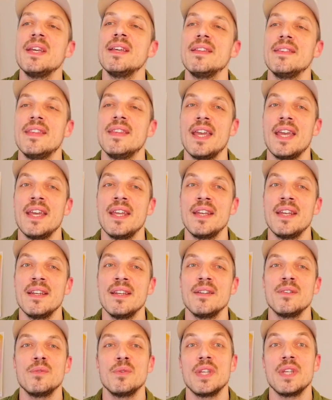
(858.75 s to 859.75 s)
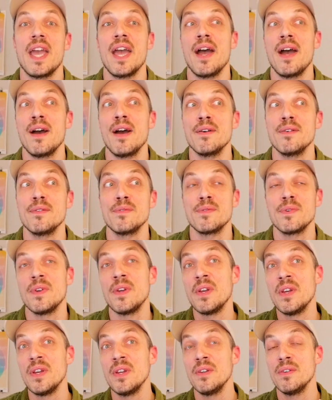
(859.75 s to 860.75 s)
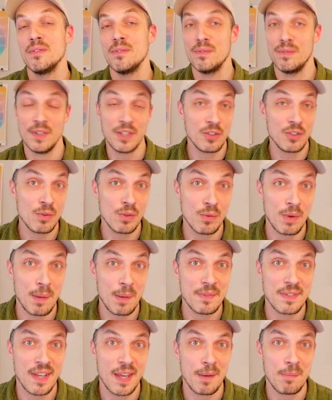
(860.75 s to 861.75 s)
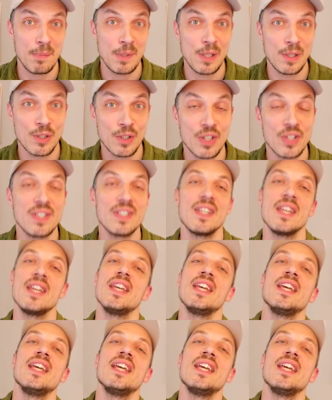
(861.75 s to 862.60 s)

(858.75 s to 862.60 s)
Then we have visual website builders